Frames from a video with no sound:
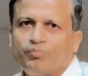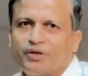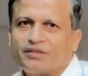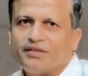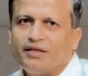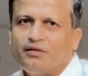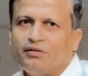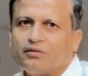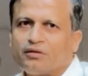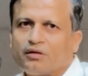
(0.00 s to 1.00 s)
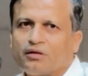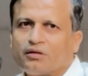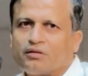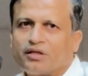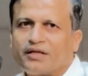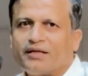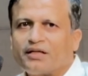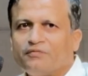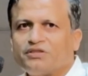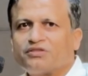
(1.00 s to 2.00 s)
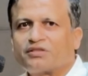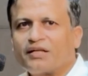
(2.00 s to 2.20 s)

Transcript: but then the data which is